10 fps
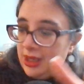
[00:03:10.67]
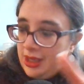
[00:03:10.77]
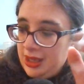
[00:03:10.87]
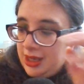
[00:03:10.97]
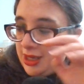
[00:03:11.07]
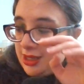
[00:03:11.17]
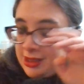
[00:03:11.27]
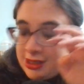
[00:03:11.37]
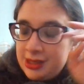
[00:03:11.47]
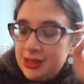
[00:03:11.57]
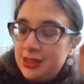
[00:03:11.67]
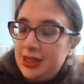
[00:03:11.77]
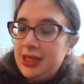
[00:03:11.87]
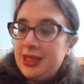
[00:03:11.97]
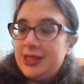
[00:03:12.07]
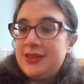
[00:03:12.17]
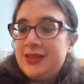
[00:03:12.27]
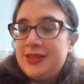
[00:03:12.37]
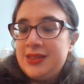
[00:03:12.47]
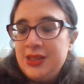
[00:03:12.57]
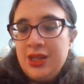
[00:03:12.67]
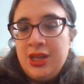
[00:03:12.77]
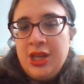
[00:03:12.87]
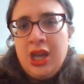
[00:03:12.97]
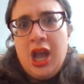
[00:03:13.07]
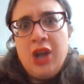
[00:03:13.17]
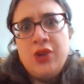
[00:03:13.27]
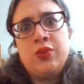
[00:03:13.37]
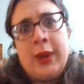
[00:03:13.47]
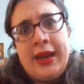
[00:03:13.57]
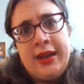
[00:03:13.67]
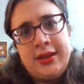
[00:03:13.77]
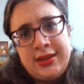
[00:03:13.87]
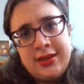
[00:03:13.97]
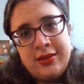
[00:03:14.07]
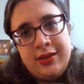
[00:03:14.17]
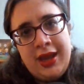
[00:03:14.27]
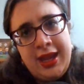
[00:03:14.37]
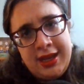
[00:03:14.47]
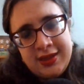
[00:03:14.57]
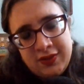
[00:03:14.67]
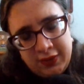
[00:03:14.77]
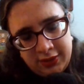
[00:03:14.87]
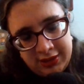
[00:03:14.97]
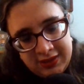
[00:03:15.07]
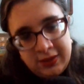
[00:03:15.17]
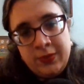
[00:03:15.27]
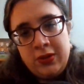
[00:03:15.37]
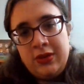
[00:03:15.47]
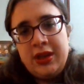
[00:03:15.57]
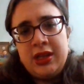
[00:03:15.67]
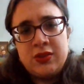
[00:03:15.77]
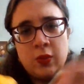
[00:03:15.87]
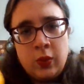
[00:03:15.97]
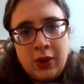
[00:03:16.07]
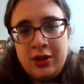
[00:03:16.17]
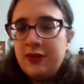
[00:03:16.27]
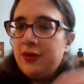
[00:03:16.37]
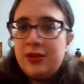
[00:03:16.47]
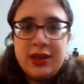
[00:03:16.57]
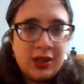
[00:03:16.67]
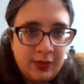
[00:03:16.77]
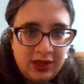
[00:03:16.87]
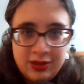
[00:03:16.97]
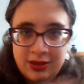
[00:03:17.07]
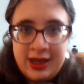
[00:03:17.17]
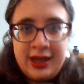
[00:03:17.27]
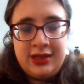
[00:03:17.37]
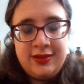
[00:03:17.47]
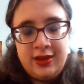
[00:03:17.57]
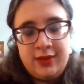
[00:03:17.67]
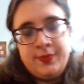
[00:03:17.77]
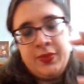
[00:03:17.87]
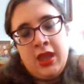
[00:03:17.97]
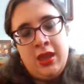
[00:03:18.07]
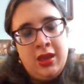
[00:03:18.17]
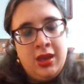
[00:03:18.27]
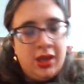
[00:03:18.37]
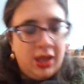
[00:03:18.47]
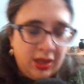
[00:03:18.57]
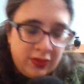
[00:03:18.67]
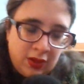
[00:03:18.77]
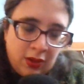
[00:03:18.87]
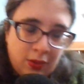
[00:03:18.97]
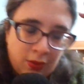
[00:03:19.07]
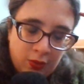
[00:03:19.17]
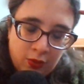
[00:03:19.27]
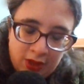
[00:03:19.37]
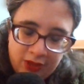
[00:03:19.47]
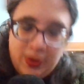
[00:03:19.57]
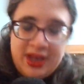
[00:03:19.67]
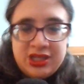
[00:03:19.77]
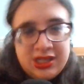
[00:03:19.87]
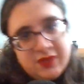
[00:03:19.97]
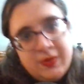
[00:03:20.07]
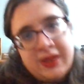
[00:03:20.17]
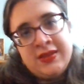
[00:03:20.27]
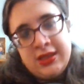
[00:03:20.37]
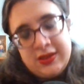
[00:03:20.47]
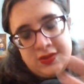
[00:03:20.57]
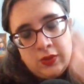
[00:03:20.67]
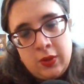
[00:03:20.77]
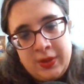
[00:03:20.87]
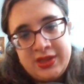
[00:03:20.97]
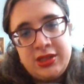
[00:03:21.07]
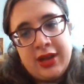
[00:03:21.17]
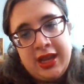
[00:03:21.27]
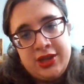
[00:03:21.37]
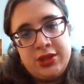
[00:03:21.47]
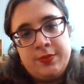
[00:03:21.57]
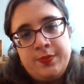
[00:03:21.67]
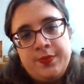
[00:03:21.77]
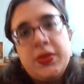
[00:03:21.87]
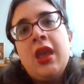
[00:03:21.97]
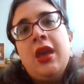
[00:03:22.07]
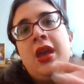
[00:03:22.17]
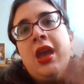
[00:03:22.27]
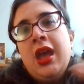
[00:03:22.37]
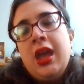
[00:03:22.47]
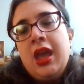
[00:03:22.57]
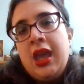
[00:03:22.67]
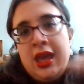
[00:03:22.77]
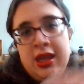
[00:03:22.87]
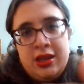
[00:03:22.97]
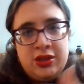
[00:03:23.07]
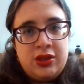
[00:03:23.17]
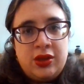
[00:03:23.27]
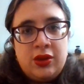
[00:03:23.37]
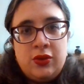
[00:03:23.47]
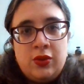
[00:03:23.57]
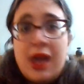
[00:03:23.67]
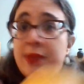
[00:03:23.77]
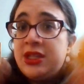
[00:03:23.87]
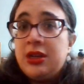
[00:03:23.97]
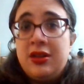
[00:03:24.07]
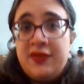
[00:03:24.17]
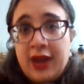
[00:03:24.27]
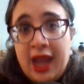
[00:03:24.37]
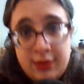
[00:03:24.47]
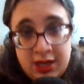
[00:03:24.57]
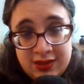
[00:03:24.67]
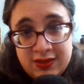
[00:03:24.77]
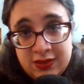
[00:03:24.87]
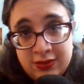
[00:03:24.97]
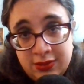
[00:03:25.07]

And it's a great idea. It is very simple, it's wonderful, and it can be done at any time. So, the way she explains it is you go into your kitchen and you empty all of your cabinets.